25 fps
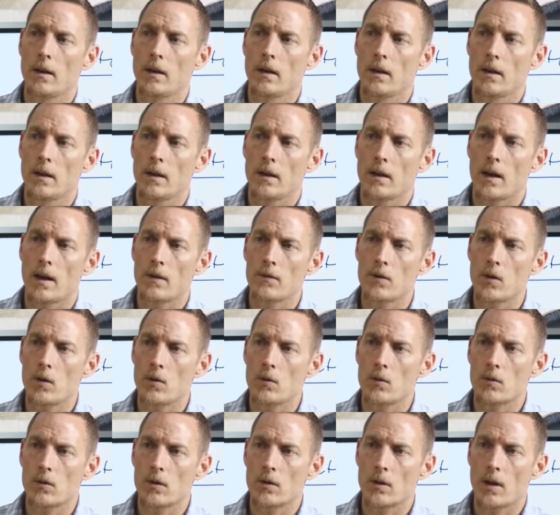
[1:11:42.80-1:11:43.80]
I've
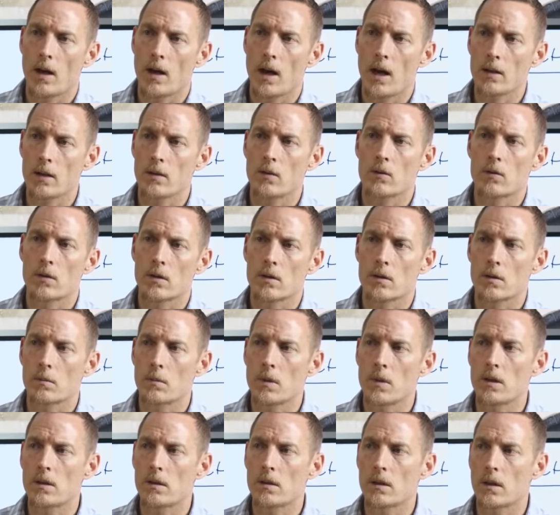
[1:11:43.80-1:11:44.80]
used high doses of
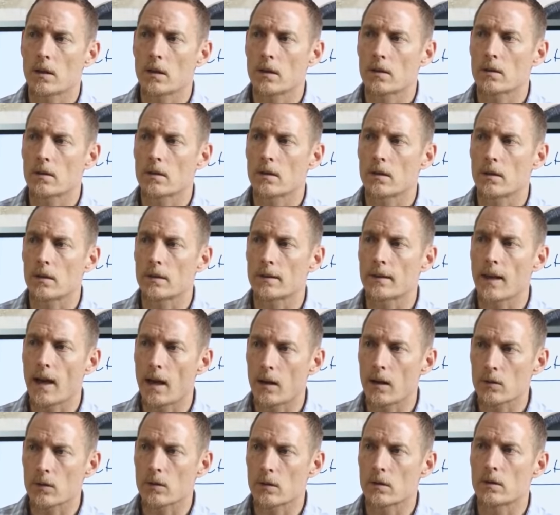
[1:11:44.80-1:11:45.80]
B6 in
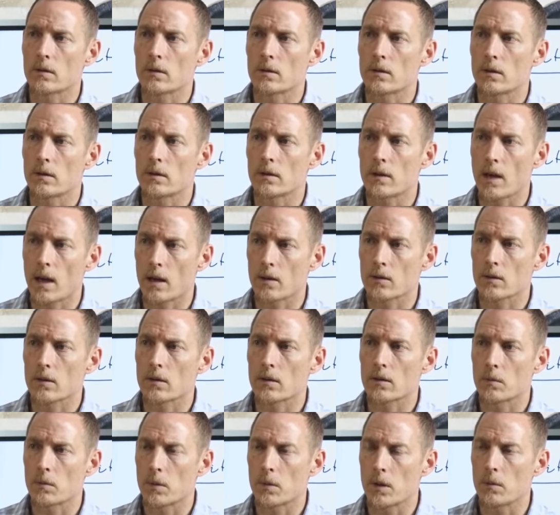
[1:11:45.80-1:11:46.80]
thousands and thousands
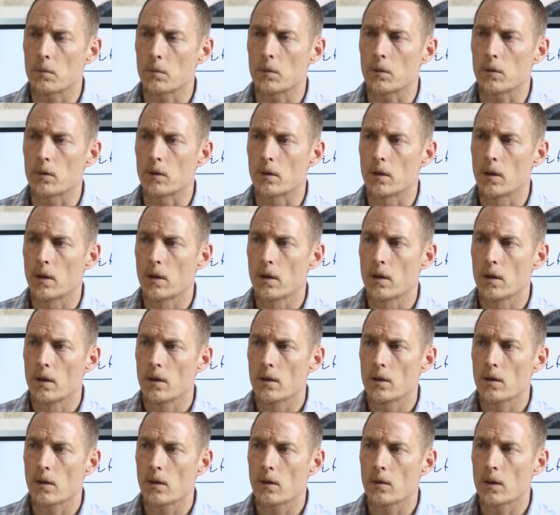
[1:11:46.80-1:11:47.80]
of people.
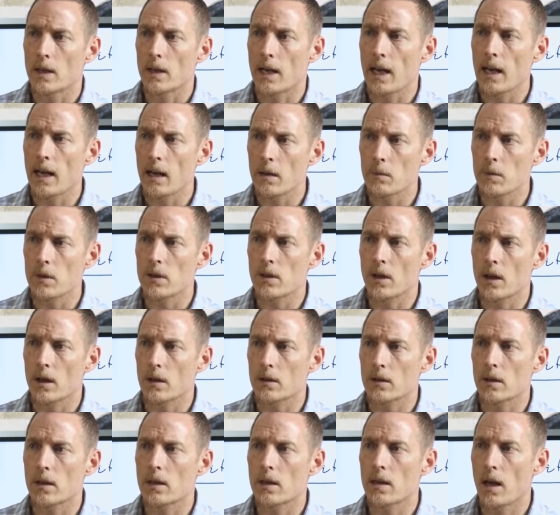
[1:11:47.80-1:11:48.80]
So can it be
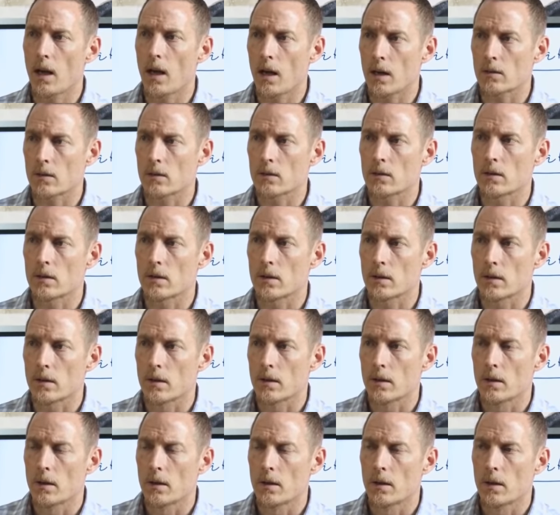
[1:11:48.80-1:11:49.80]
toxic? Yes.
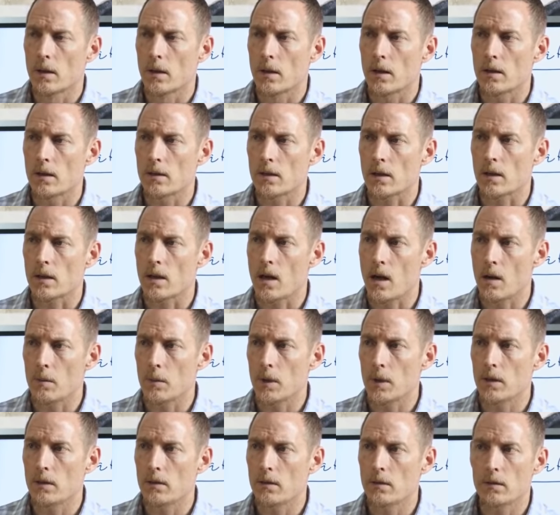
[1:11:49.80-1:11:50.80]
Is it
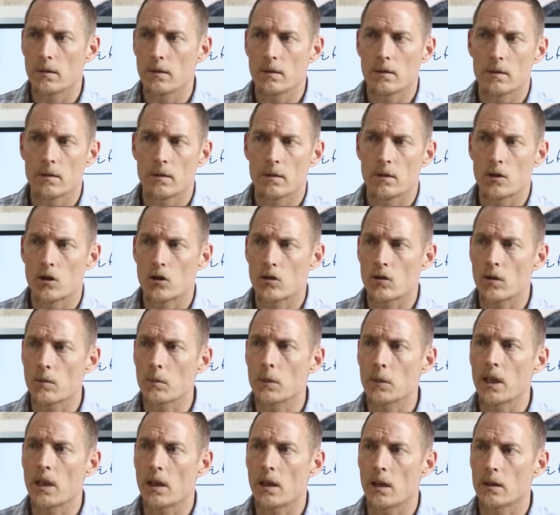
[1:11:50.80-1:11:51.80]
common?
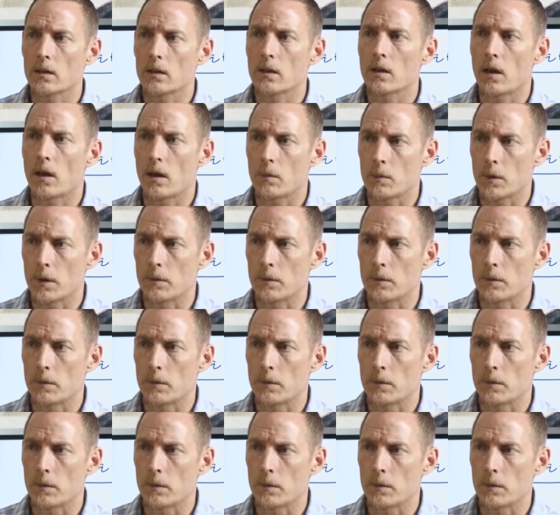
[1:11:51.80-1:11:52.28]
Extremely uncommon.